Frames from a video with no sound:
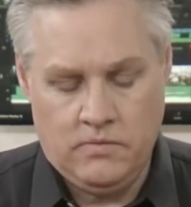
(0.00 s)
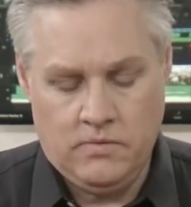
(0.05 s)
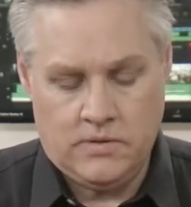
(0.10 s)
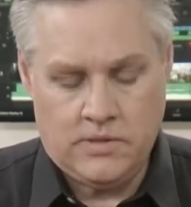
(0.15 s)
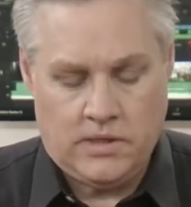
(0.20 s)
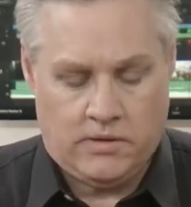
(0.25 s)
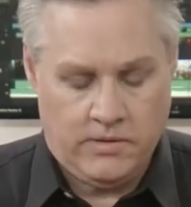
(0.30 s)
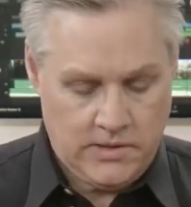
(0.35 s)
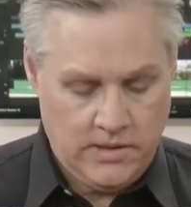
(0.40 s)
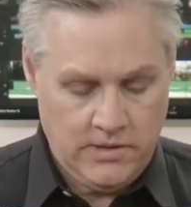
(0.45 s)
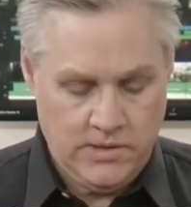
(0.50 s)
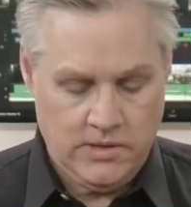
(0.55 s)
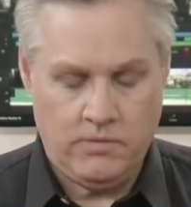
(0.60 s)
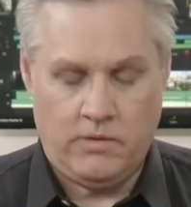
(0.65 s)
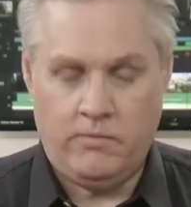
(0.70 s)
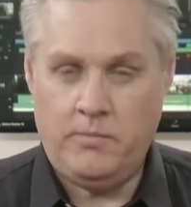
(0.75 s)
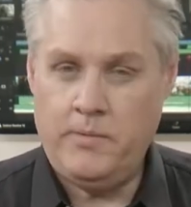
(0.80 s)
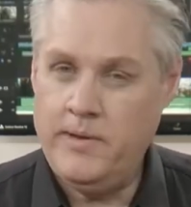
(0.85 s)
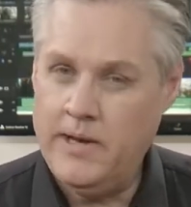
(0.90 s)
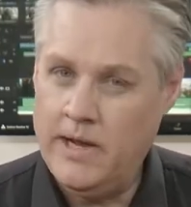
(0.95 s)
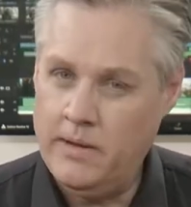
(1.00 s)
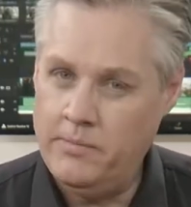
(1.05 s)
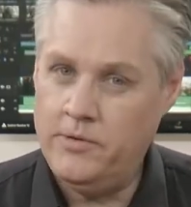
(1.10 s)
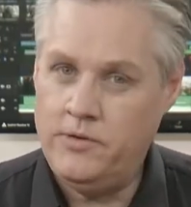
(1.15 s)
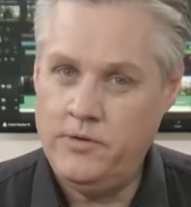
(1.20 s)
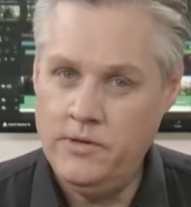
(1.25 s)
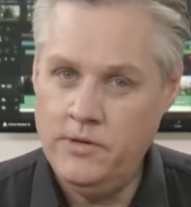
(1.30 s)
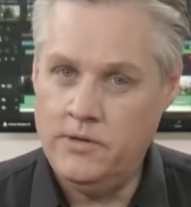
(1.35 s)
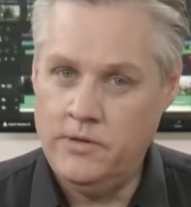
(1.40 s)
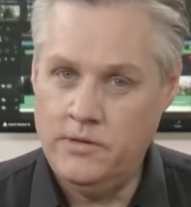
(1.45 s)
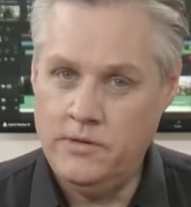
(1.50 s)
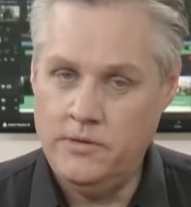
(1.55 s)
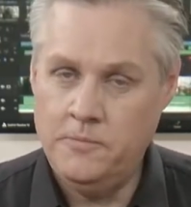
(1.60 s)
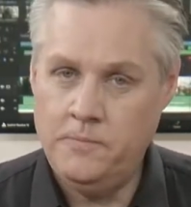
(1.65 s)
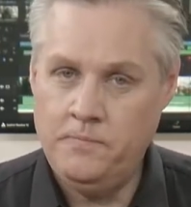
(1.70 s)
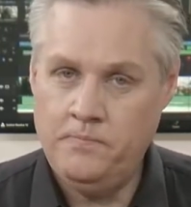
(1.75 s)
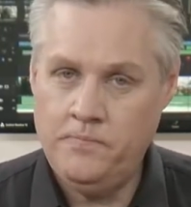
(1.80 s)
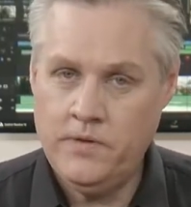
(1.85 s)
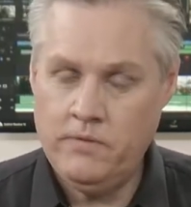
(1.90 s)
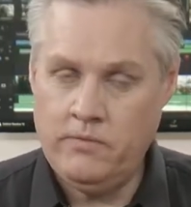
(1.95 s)
So essentially what we've been able to do
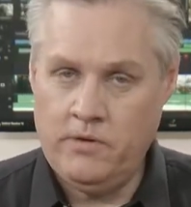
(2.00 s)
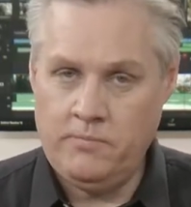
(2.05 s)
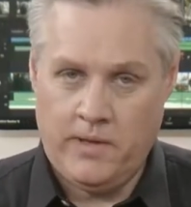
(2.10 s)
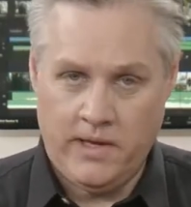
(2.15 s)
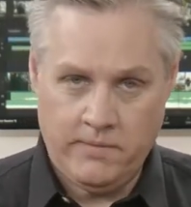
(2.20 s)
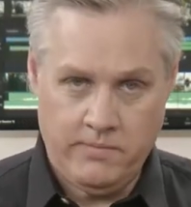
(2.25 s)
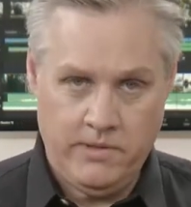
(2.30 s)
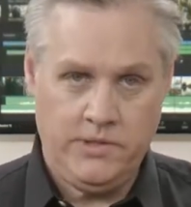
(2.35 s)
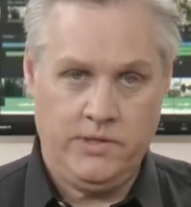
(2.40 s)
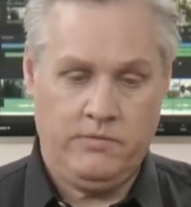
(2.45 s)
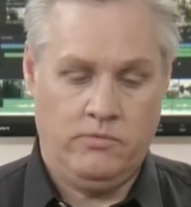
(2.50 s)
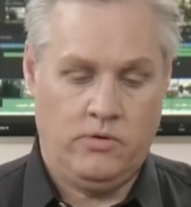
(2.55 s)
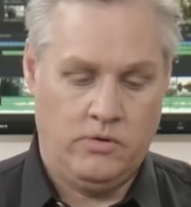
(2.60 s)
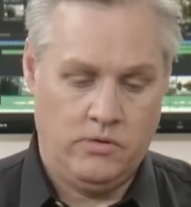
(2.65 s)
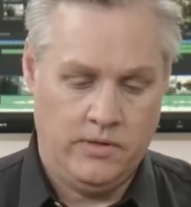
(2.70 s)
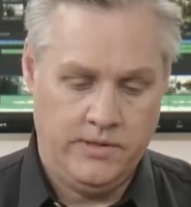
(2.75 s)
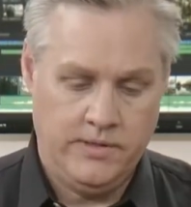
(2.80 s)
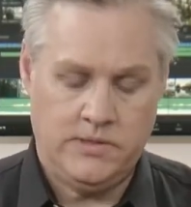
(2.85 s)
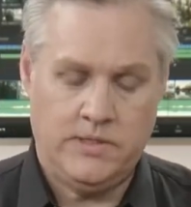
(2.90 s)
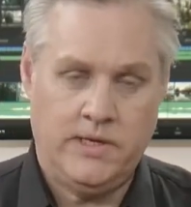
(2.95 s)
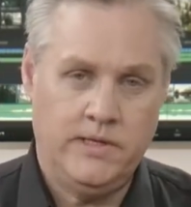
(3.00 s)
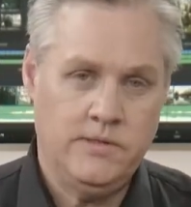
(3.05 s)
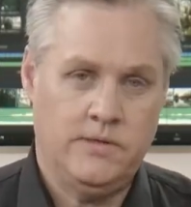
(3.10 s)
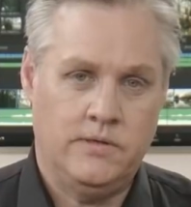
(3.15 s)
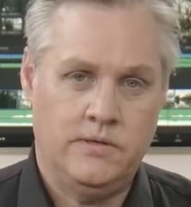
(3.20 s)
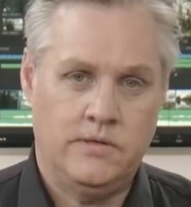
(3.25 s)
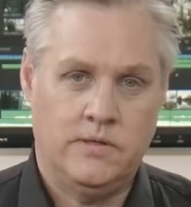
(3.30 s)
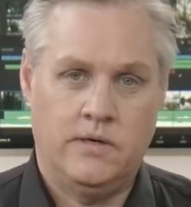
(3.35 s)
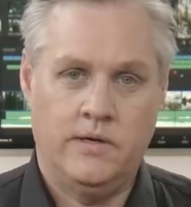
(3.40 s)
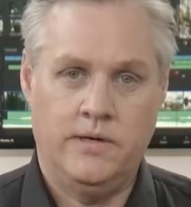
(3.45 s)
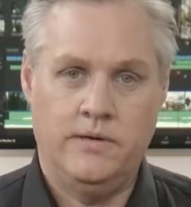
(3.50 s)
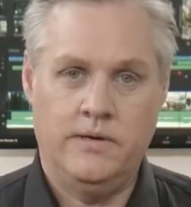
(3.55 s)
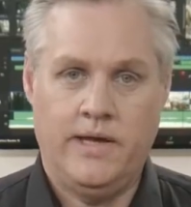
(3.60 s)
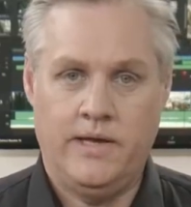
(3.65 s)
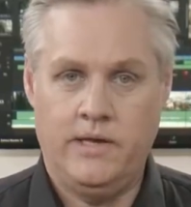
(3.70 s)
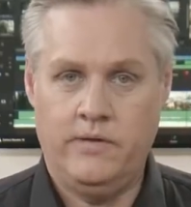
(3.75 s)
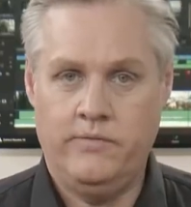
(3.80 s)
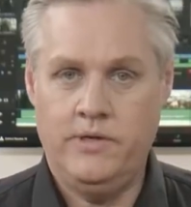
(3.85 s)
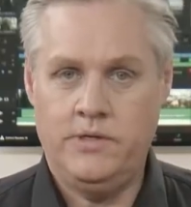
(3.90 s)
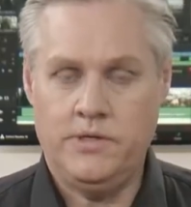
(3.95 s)
with Blackmagic RAW and this sensor design
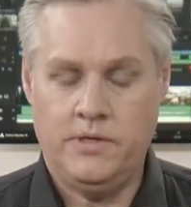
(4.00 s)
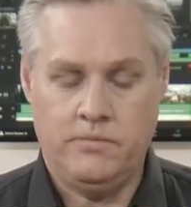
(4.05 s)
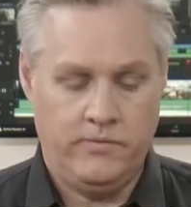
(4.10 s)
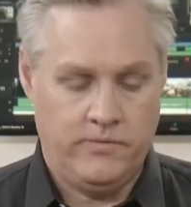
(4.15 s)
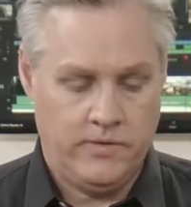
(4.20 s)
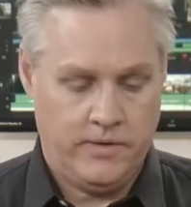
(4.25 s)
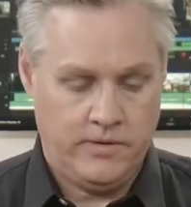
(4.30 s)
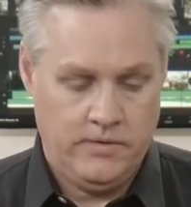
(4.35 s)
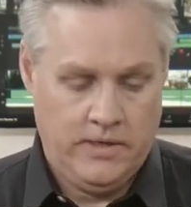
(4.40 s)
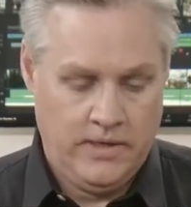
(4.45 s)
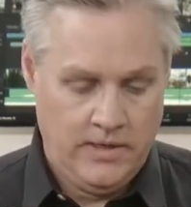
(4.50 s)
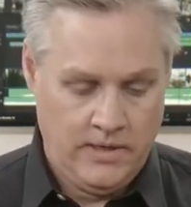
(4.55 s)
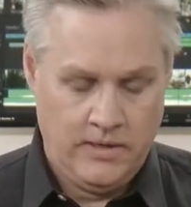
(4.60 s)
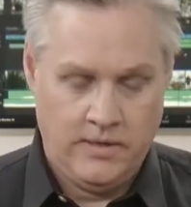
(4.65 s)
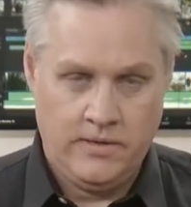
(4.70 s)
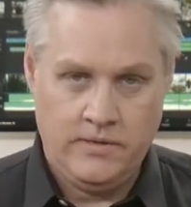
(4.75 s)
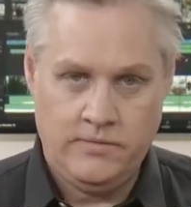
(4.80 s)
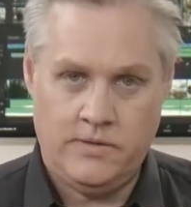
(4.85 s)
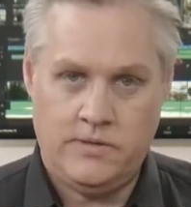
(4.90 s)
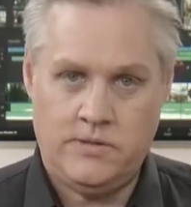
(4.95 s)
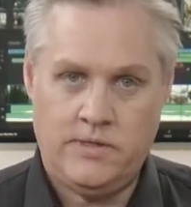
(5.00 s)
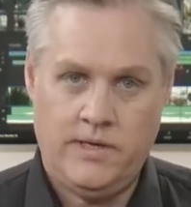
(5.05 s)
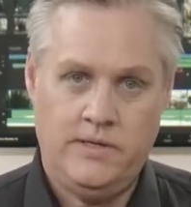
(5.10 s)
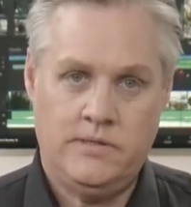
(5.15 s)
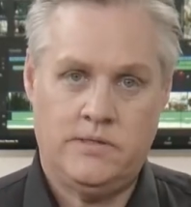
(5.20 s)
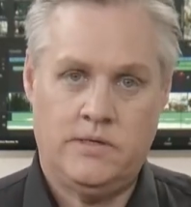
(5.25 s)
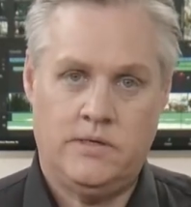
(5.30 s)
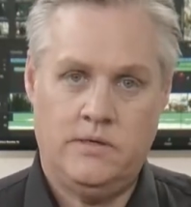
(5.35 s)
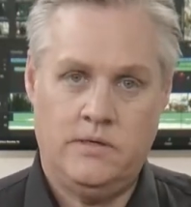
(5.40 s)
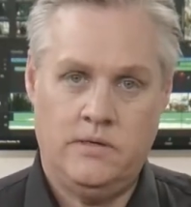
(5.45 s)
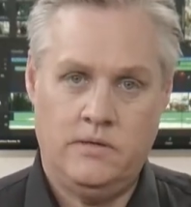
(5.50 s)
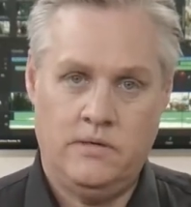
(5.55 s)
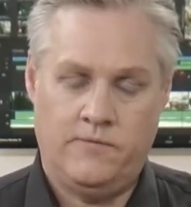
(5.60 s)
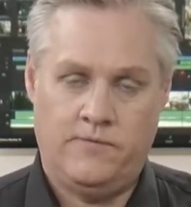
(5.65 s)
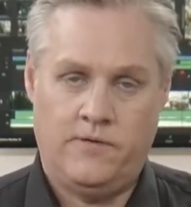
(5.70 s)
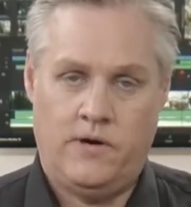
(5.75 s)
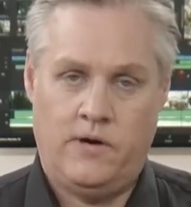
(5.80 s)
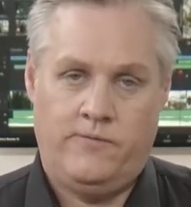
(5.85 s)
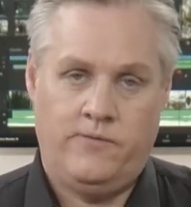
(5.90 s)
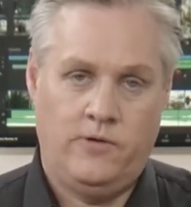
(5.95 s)
and DaVinci, we've got the sensor, the
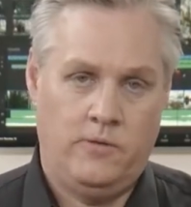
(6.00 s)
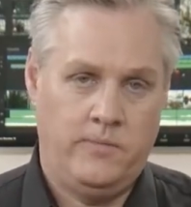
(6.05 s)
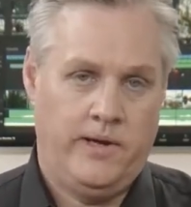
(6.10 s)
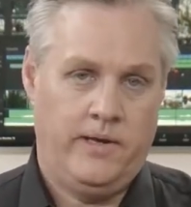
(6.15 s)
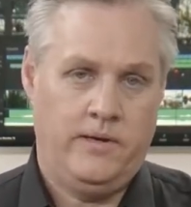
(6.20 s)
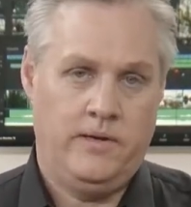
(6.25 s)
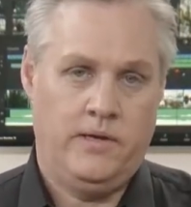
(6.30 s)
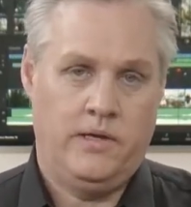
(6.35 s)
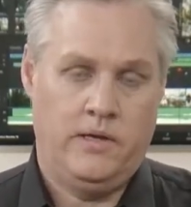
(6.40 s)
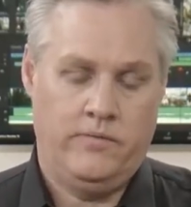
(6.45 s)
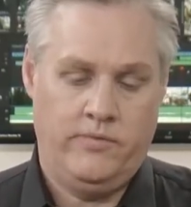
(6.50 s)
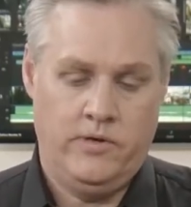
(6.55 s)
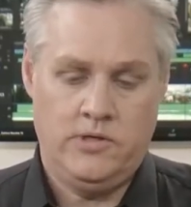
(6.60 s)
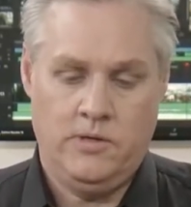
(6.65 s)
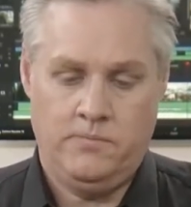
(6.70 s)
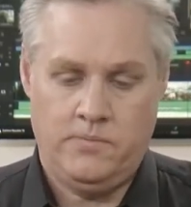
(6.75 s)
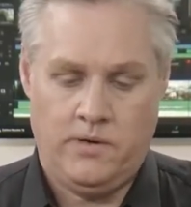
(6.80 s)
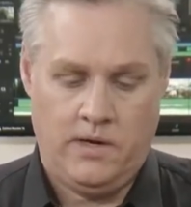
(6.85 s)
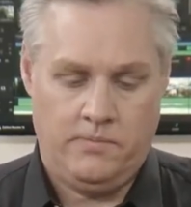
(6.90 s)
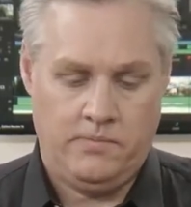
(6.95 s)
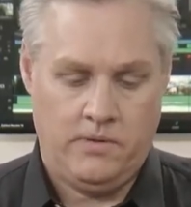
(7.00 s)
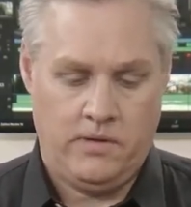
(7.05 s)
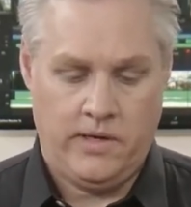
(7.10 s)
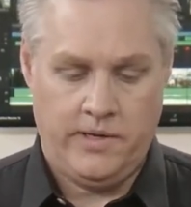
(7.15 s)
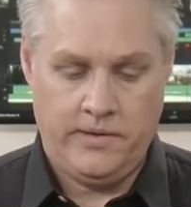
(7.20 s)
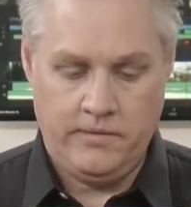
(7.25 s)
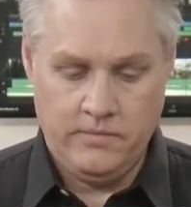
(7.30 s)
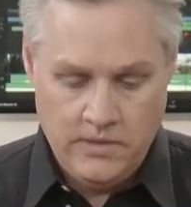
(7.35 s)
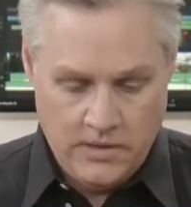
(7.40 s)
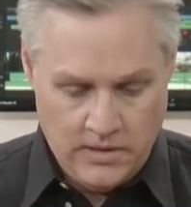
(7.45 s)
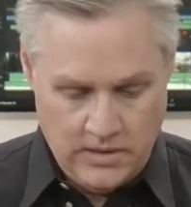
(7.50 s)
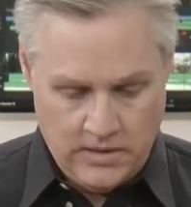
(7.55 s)
file format, and the DaVinci pipeline